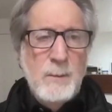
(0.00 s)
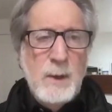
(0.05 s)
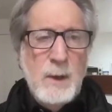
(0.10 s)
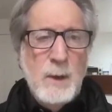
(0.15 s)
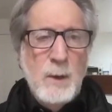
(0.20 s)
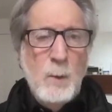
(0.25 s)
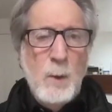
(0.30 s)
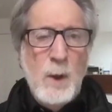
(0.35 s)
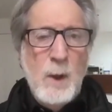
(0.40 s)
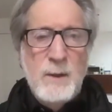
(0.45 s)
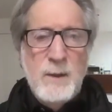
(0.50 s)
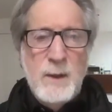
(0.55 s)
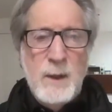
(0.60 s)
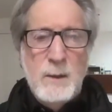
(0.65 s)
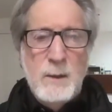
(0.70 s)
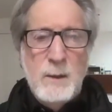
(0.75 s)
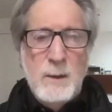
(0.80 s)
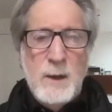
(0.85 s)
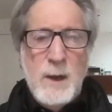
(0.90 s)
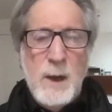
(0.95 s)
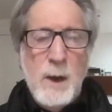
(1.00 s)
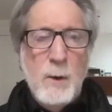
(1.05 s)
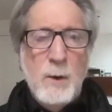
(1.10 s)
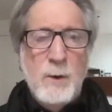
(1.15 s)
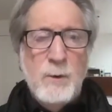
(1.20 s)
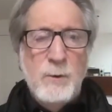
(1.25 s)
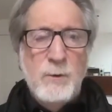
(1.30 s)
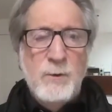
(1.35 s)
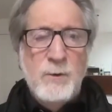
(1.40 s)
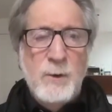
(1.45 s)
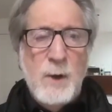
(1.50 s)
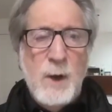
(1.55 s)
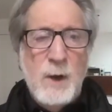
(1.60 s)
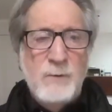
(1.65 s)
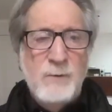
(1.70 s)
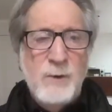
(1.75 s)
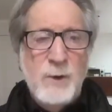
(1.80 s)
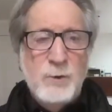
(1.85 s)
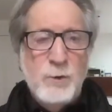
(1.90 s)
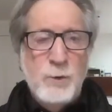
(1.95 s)
In a way that characters in
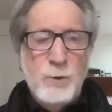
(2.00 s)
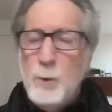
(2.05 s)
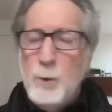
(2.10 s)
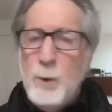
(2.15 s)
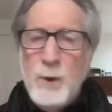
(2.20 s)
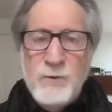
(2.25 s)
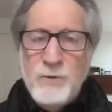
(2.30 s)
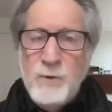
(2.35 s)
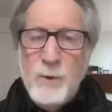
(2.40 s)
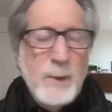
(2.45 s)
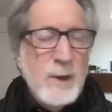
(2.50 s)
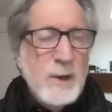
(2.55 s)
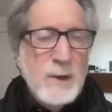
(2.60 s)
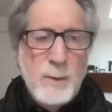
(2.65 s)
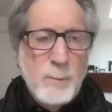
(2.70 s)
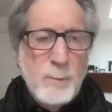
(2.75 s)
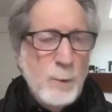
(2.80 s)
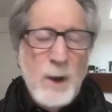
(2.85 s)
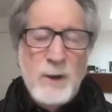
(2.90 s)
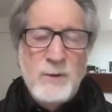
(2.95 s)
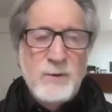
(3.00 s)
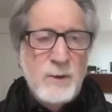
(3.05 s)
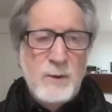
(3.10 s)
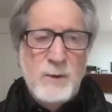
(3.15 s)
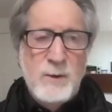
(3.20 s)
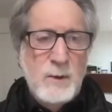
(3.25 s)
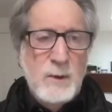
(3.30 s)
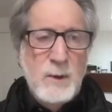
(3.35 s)
nonfiction, you're always filming in the present